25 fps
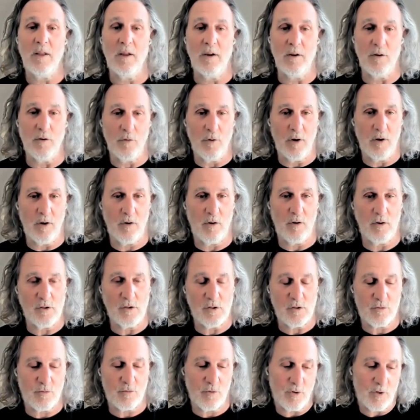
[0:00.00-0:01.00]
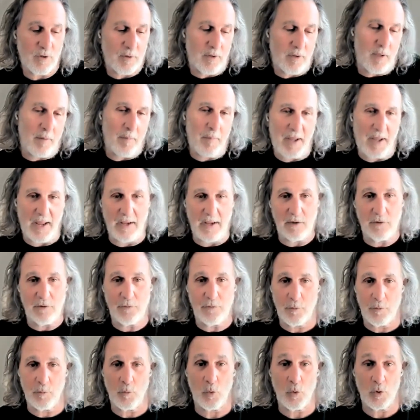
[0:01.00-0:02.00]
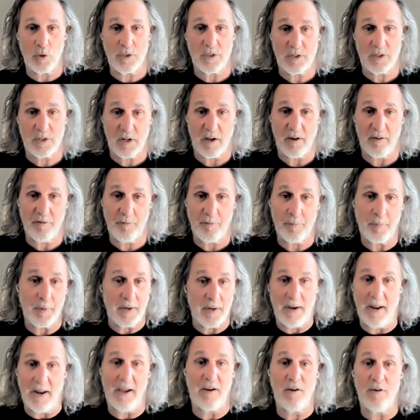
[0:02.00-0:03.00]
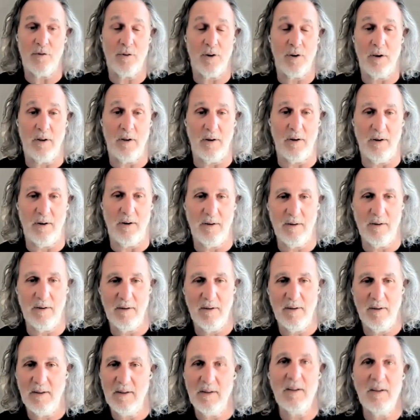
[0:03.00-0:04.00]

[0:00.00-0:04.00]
The underwriter goes through it. They may ask for more stuff, but now you're done.